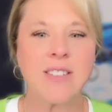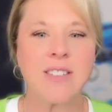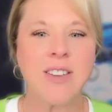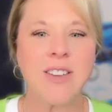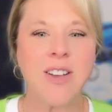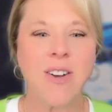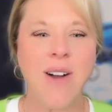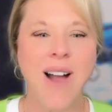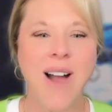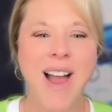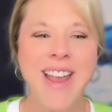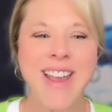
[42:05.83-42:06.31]

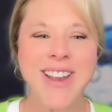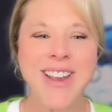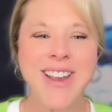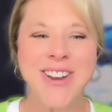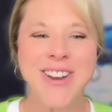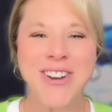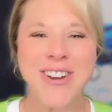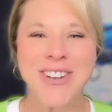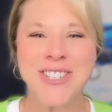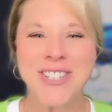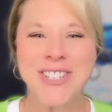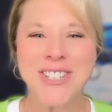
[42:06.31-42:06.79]
So I
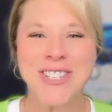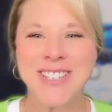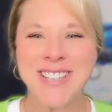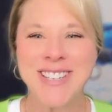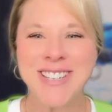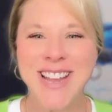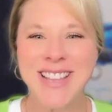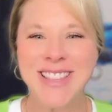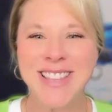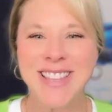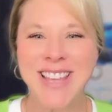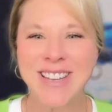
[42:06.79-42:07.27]
encourage you to
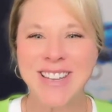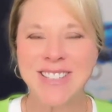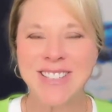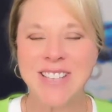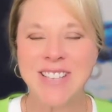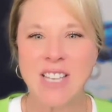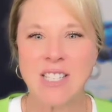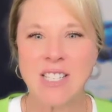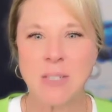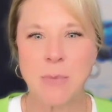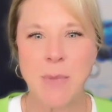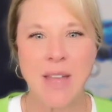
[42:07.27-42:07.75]
take that
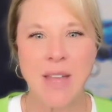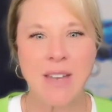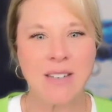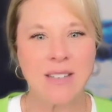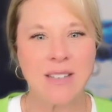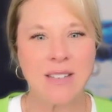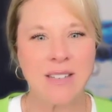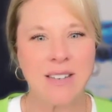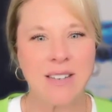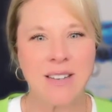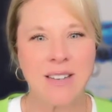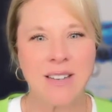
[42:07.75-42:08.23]

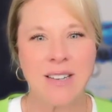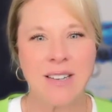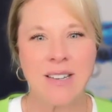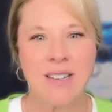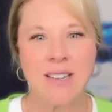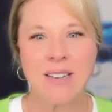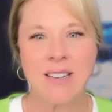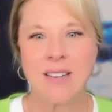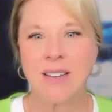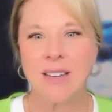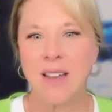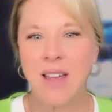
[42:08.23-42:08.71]
assessment
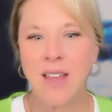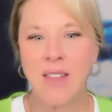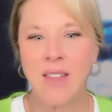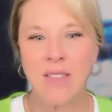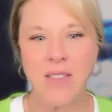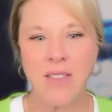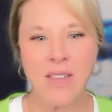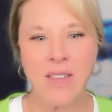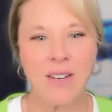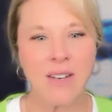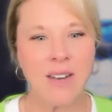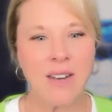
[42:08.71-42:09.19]

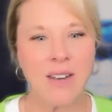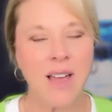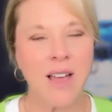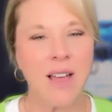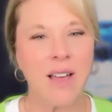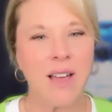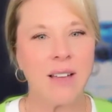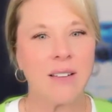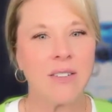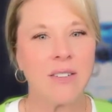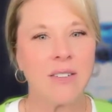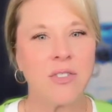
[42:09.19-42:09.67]
and
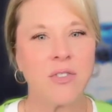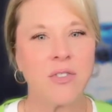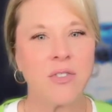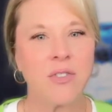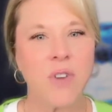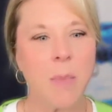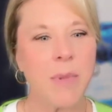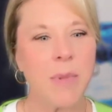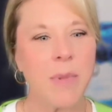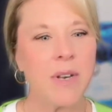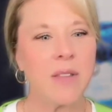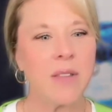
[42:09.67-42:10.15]
then
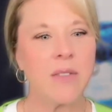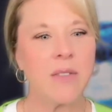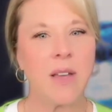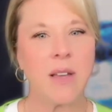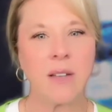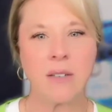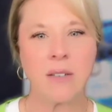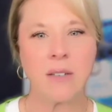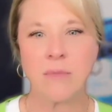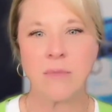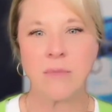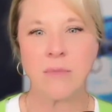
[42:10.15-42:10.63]
drop it in
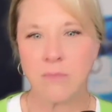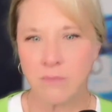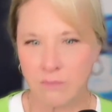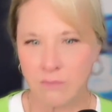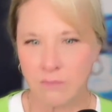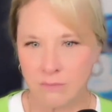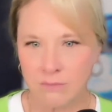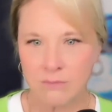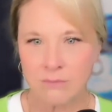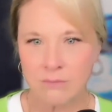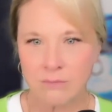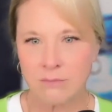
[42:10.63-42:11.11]
the
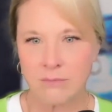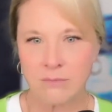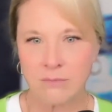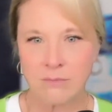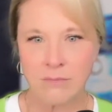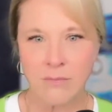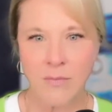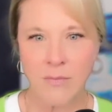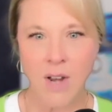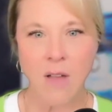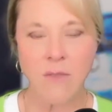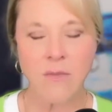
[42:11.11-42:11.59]

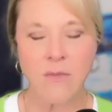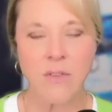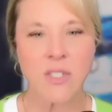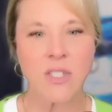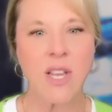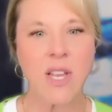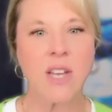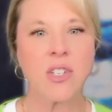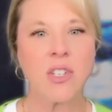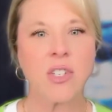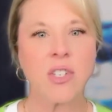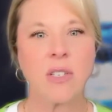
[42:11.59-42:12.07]

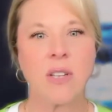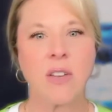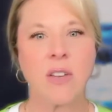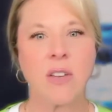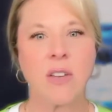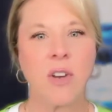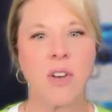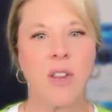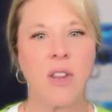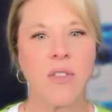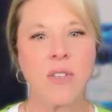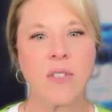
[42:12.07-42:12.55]
conversation
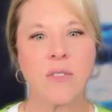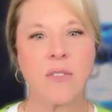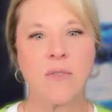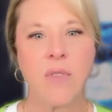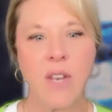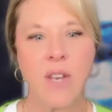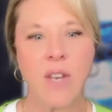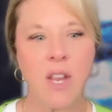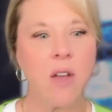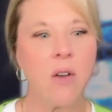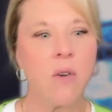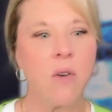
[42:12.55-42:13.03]
underneath this
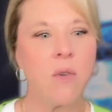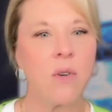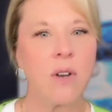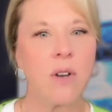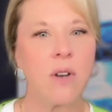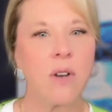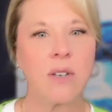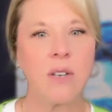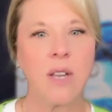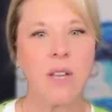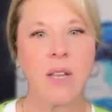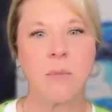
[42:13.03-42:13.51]
video or
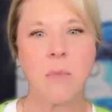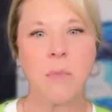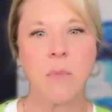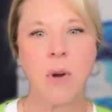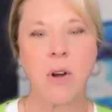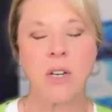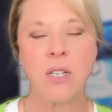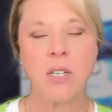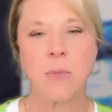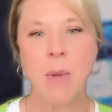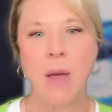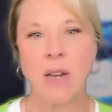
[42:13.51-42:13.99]
in
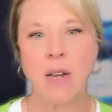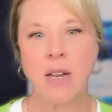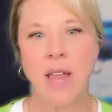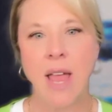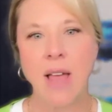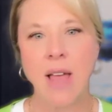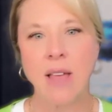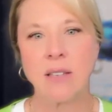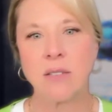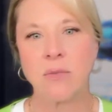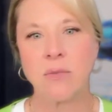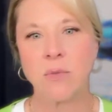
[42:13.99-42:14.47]
Mark's
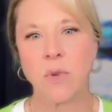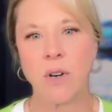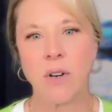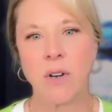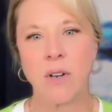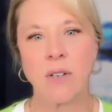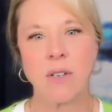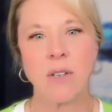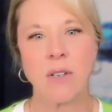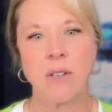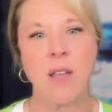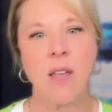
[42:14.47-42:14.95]
podcast,
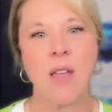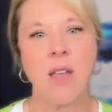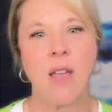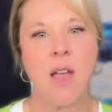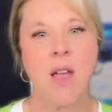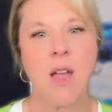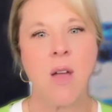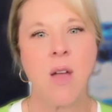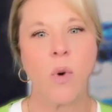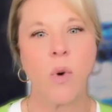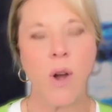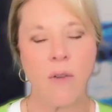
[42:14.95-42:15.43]

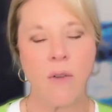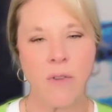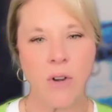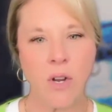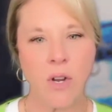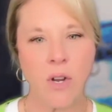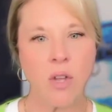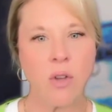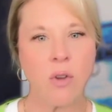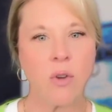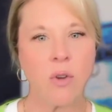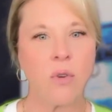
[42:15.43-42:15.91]
wherever
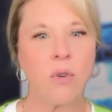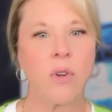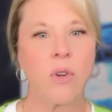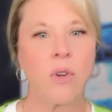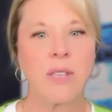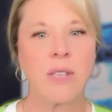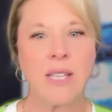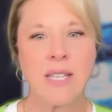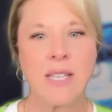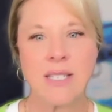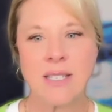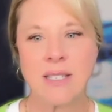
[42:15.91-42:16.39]
you
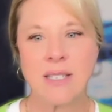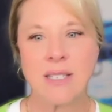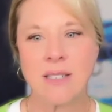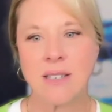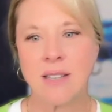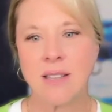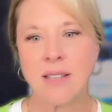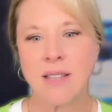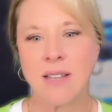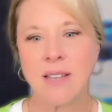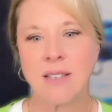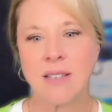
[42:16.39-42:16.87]
listen
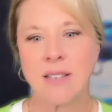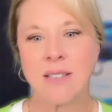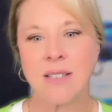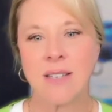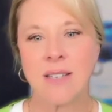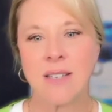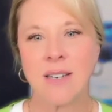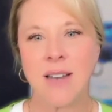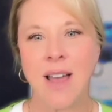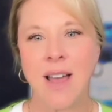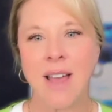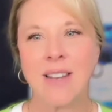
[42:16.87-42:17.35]
to this.
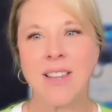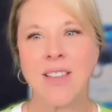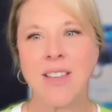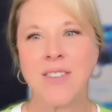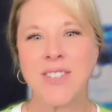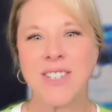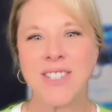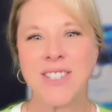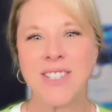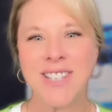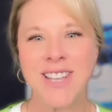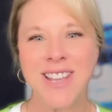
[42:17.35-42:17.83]
And I'd
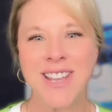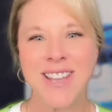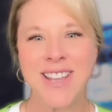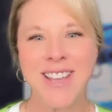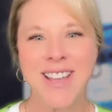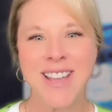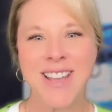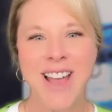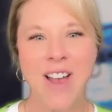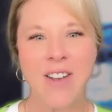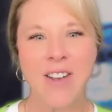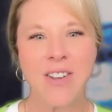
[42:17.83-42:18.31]
love to
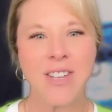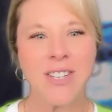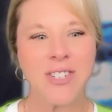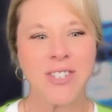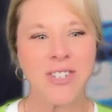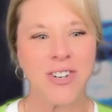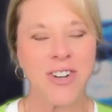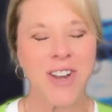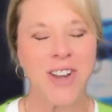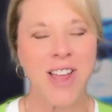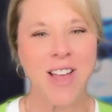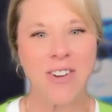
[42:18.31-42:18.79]
see how you
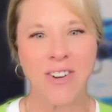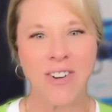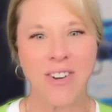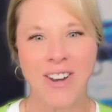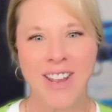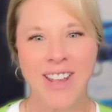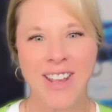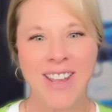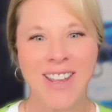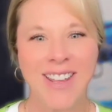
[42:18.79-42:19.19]
turn out.